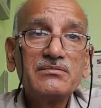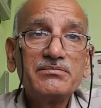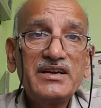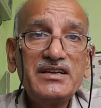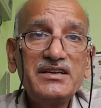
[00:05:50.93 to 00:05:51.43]

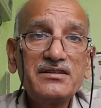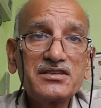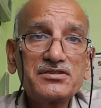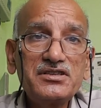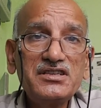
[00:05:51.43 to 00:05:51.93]
Many
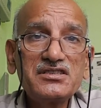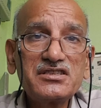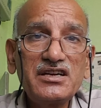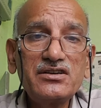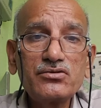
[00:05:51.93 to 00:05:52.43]
industries
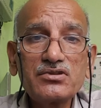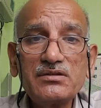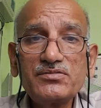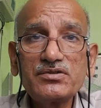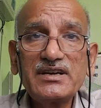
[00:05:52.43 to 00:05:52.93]
tend to
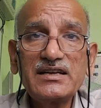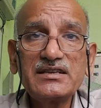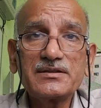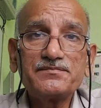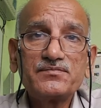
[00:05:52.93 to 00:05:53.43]
come
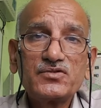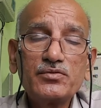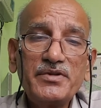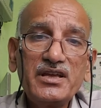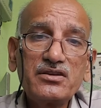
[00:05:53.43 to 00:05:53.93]
together to
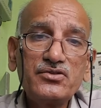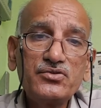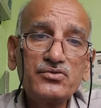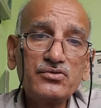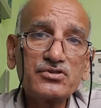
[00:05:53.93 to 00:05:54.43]
make
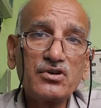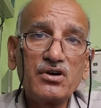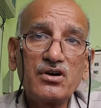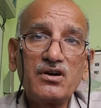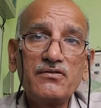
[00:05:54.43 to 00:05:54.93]
use
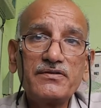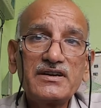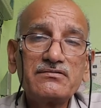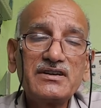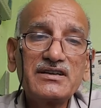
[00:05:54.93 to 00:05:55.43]
of
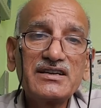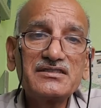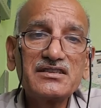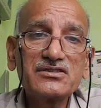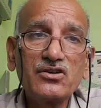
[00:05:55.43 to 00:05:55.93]

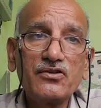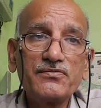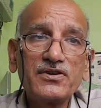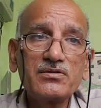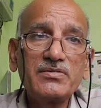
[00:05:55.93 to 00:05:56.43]
advantages
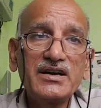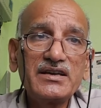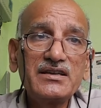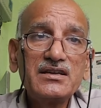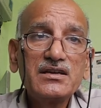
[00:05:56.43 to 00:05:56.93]
offered
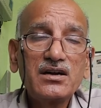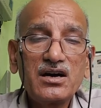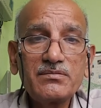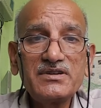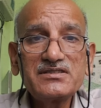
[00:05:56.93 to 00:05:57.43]
by
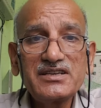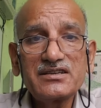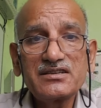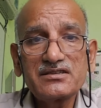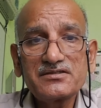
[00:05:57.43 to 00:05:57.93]
urban
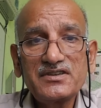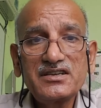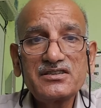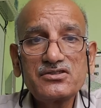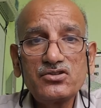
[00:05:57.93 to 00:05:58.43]
centers, that
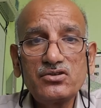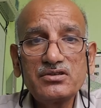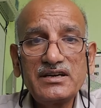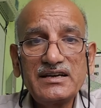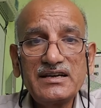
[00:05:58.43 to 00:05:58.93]
is
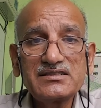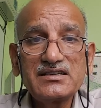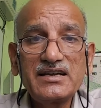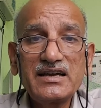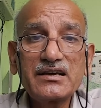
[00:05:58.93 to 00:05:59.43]
known as
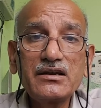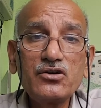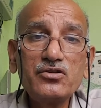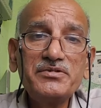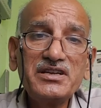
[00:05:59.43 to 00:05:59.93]

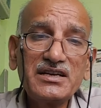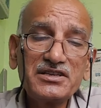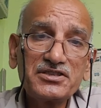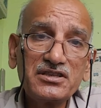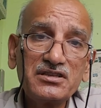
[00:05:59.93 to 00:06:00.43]

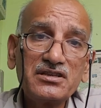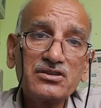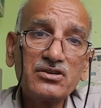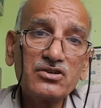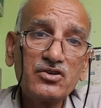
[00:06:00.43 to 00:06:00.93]
agglomeration
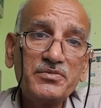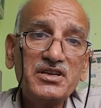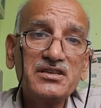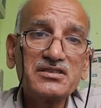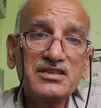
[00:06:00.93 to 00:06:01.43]

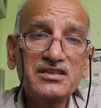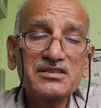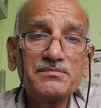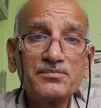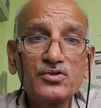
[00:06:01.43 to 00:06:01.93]
economies. It is
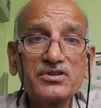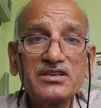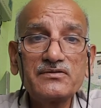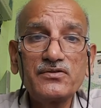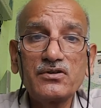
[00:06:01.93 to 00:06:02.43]

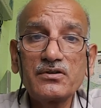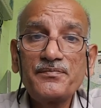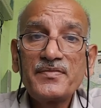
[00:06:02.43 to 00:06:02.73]
important for